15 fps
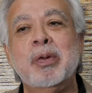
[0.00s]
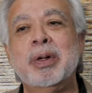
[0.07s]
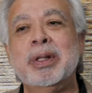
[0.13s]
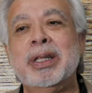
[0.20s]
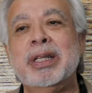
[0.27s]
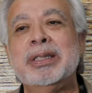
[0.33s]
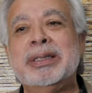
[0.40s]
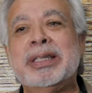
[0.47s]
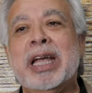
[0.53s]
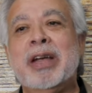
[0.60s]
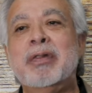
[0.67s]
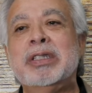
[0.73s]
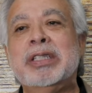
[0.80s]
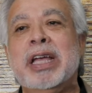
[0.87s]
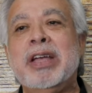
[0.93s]
Well, this gave
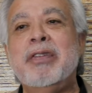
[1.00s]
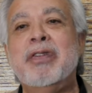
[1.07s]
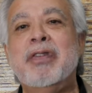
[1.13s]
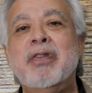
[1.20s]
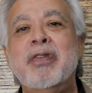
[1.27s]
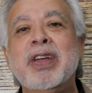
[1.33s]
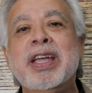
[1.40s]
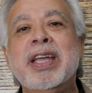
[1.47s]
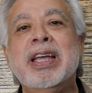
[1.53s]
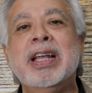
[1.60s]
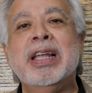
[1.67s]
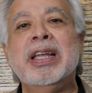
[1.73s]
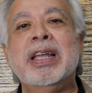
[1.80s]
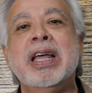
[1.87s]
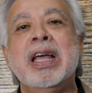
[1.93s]
us a
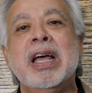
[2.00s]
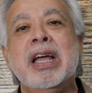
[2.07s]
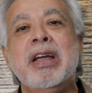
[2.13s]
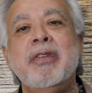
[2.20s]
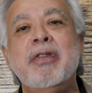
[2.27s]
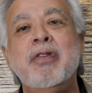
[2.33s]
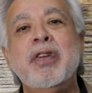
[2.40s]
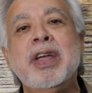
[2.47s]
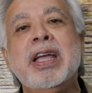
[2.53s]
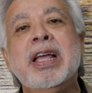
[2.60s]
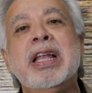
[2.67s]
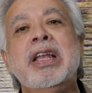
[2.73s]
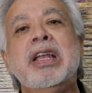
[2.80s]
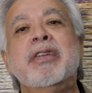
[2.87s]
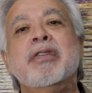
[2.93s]
feeling, a
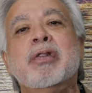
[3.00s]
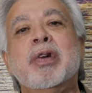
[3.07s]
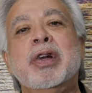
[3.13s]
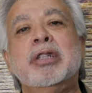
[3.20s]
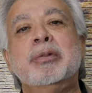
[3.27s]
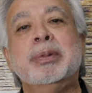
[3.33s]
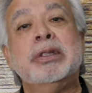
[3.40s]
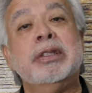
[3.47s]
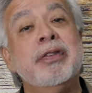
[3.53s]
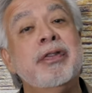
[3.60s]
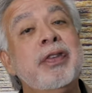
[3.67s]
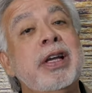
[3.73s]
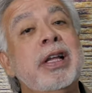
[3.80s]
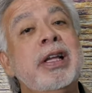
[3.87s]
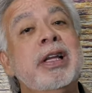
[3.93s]
feeling of Christmas, a
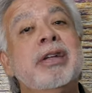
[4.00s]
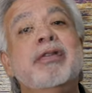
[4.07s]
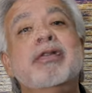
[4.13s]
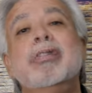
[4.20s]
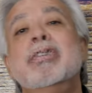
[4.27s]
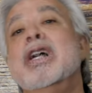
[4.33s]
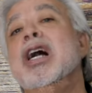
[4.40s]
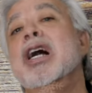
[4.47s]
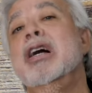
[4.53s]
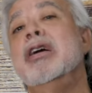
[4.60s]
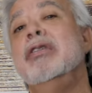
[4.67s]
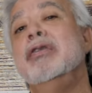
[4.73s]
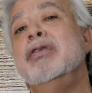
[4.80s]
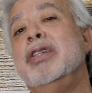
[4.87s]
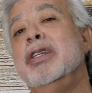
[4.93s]
feeling of
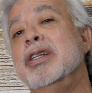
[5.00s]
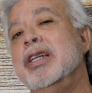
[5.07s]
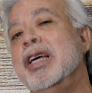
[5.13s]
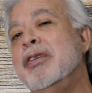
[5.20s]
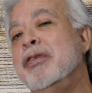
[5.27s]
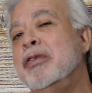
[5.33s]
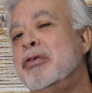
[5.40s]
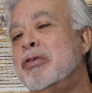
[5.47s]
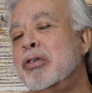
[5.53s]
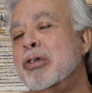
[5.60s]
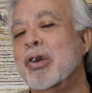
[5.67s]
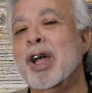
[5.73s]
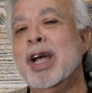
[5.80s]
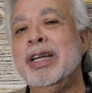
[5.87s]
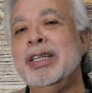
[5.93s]
love, the love of
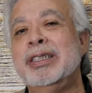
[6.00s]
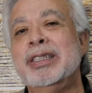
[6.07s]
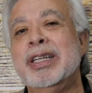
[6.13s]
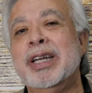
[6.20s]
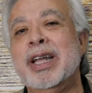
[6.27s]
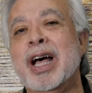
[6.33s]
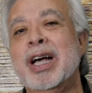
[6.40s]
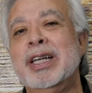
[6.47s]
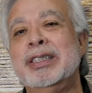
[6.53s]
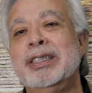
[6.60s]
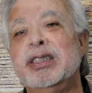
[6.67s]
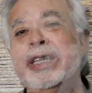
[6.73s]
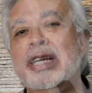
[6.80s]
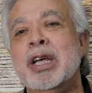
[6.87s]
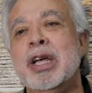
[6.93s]
Christ in us.